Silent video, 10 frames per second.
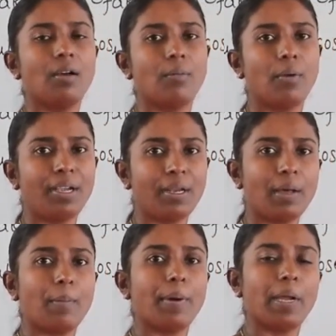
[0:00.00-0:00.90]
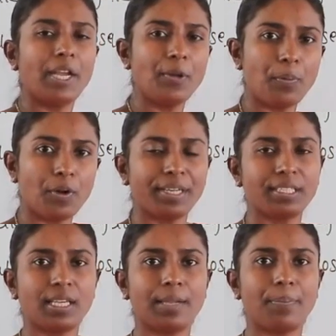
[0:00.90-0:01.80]
what end
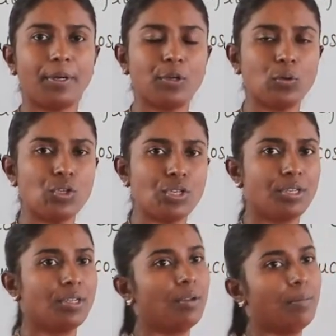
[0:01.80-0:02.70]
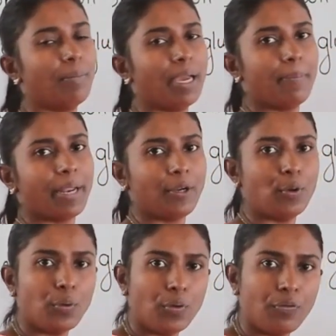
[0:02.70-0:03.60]
products are produced by
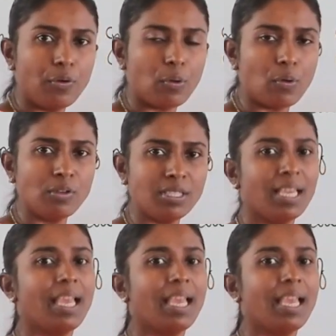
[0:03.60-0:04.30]
breakdown of glucose,